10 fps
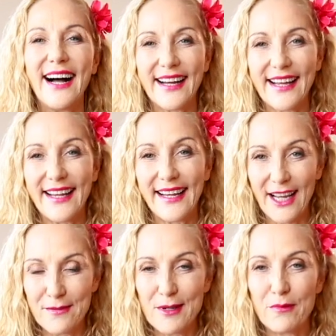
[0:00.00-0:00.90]
Hi,
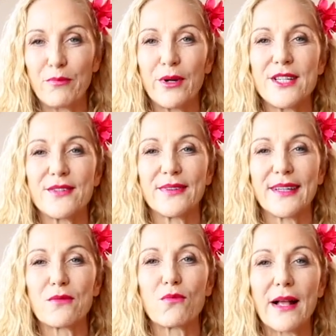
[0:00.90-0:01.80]
I'm Lin
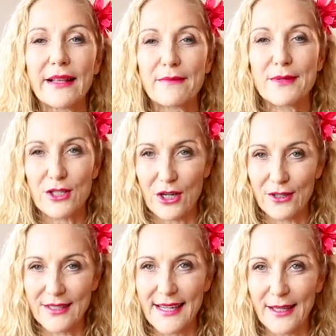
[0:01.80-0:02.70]
Bridgeford. Welcome to Show
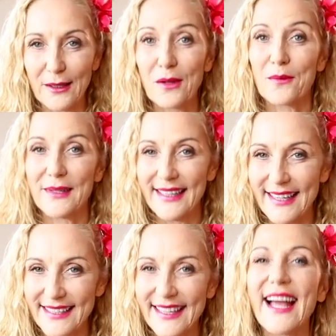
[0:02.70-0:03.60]
and Tell with
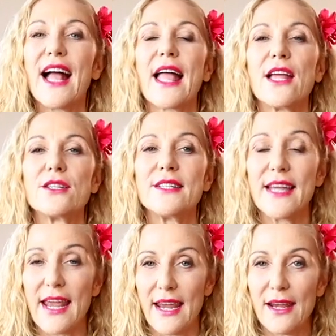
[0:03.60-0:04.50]
Lin.
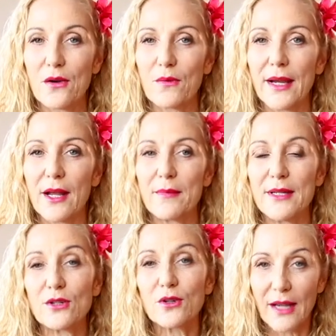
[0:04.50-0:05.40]
Today we're going to
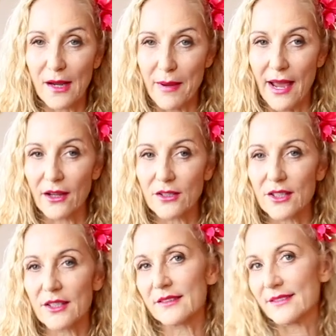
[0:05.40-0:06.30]
be talking about
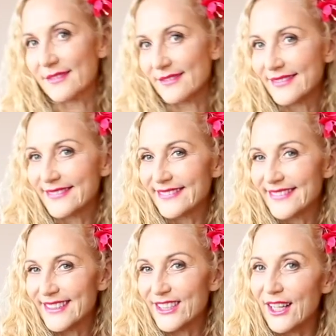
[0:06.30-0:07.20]

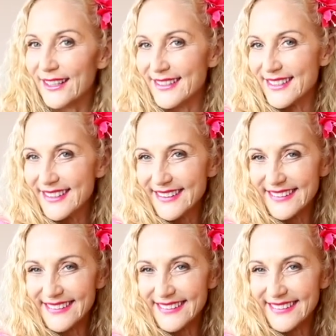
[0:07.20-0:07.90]
skulls.